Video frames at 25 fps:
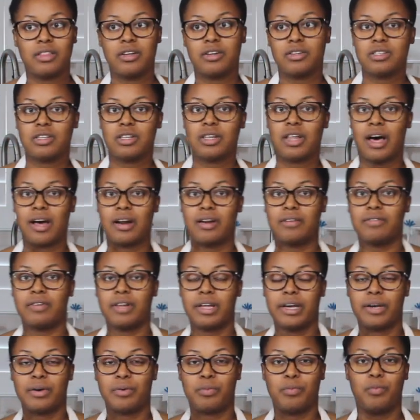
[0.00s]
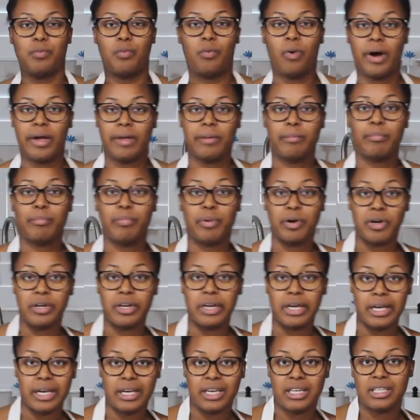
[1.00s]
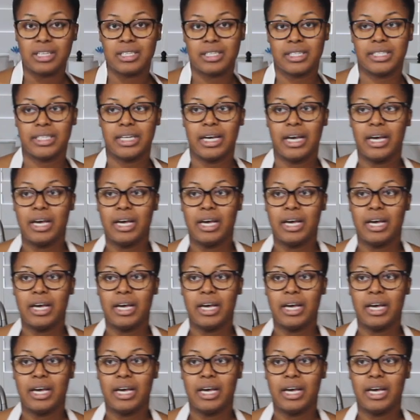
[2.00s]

There's a lot of like white puddings